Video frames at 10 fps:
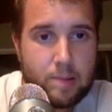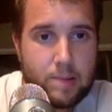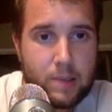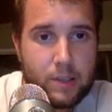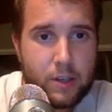
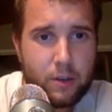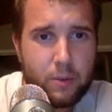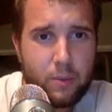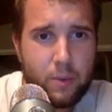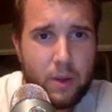
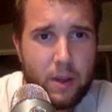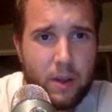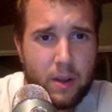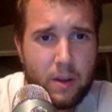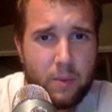So
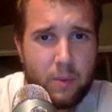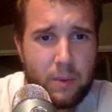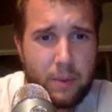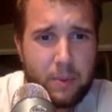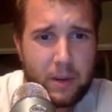when
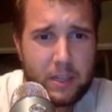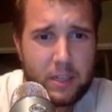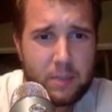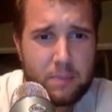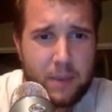we press
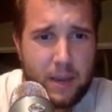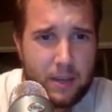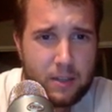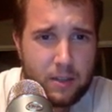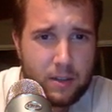
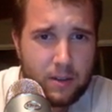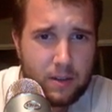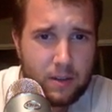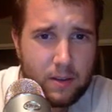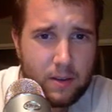space,
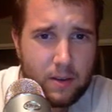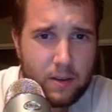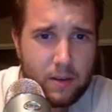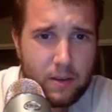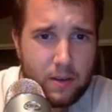
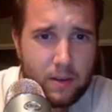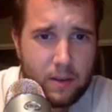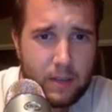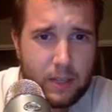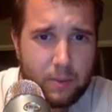
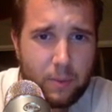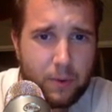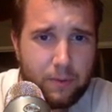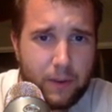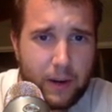that's when we're
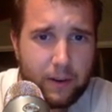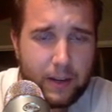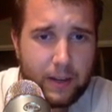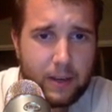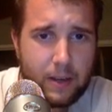firing
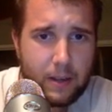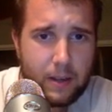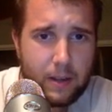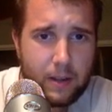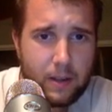it.
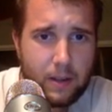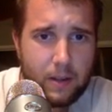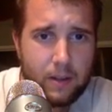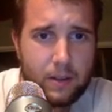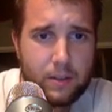
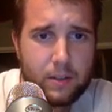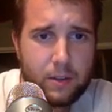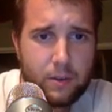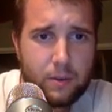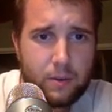
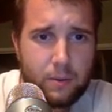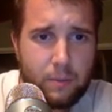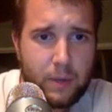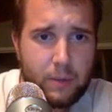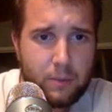So
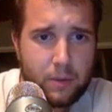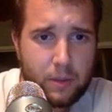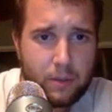we will go